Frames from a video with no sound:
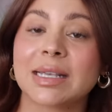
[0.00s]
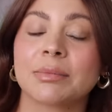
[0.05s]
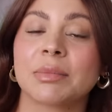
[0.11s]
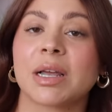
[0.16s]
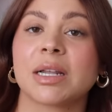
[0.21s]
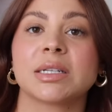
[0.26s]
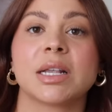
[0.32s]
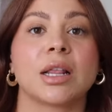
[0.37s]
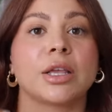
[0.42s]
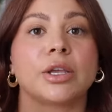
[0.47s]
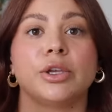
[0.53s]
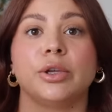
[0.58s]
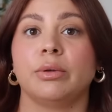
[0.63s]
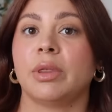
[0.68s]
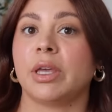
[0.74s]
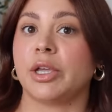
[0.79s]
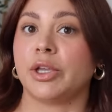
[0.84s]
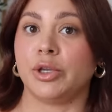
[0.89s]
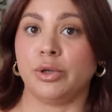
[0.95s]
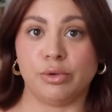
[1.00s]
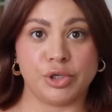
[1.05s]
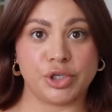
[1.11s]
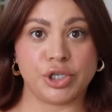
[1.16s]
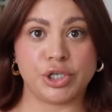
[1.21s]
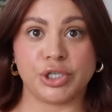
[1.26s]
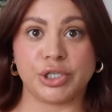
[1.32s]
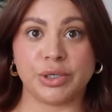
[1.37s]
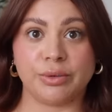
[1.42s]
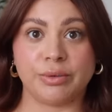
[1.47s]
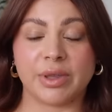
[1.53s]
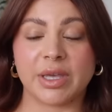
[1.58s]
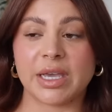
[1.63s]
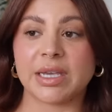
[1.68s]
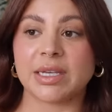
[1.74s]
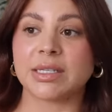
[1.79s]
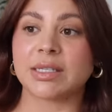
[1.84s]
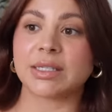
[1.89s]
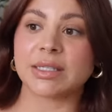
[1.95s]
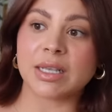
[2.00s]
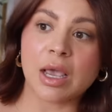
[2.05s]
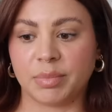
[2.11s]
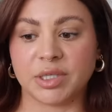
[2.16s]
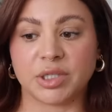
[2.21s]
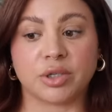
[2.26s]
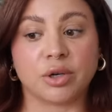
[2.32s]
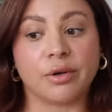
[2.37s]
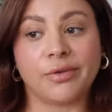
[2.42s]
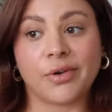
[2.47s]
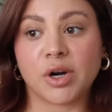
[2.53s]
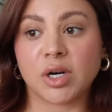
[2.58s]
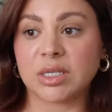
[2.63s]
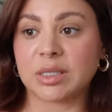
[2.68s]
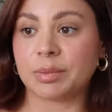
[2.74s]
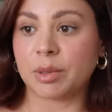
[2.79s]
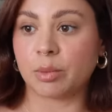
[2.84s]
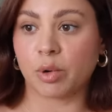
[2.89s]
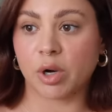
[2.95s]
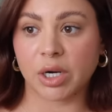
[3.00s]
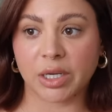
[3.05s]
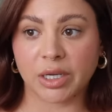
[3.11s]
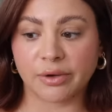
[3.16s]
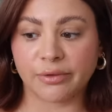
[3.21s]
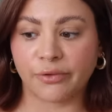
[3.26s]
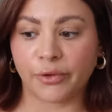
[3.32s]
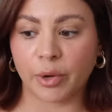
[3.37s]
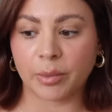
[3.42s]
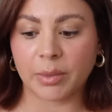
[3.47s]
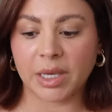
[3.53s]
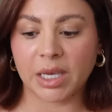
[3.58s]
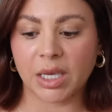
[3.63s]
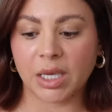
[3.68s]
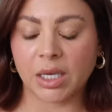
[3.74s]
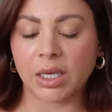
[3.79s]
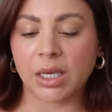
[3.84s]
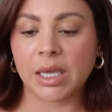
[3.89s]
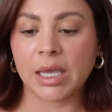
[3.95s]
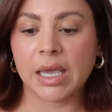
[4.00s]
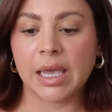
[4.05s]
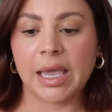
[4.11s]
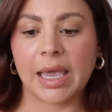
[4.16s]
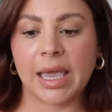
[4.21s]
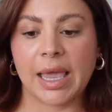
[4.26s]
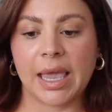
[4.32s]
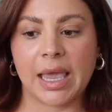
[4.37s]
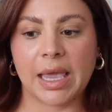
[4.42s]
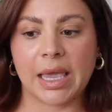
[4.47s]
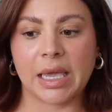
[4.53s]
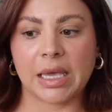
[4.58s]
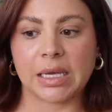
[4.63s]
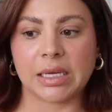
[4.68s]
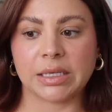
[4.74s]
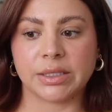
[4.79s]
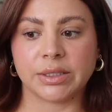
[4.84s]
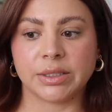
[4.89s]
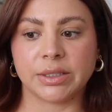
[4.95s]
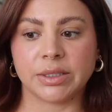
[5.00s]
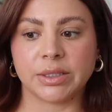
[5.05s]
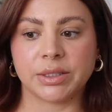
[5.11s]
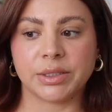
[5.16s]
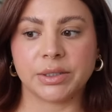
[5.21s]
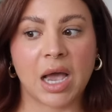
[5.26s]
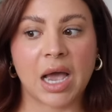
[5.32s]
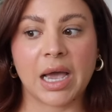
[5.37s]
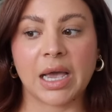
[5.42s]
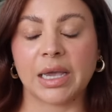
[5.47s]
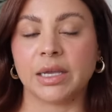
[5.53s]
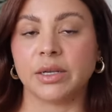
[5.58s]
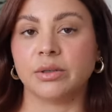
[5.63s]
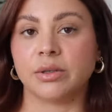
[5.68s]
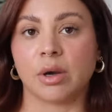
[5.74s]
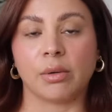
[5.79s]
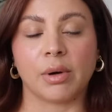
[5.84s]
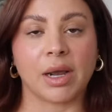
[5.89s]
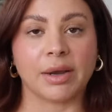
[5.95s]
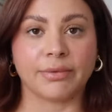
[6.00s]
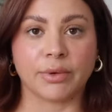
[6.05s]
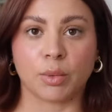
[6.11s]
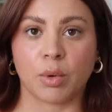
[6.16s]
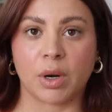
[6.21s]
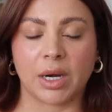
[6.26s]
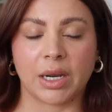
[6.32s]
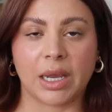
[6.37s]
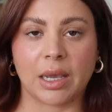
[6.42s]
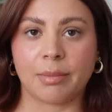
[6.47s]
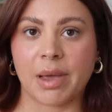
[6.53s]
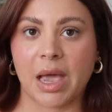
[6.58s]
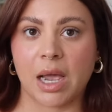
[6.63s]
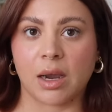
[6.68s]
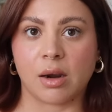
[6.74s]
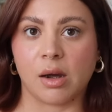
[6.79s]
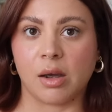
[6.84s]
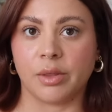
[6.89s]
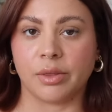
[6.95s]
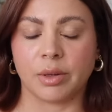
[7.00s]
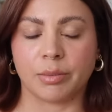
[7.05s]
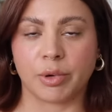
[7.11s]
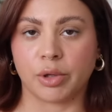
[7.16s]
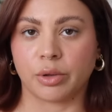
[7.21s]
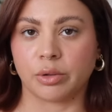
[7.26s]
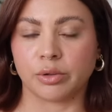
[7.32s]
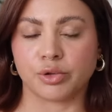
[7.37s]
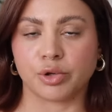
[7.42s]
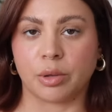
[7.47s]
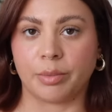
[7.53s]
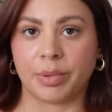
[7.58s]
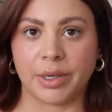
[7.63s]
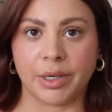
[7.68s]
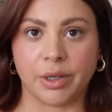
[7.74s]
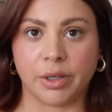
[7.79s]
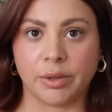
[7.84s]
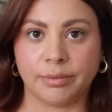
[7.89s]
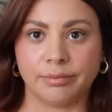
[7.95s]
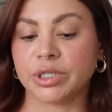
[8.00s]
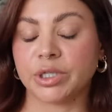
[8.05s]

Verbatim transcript: I'm not telling you that you should do this, but so far it's been working for me and I don't ever want to get back on the birth control pill.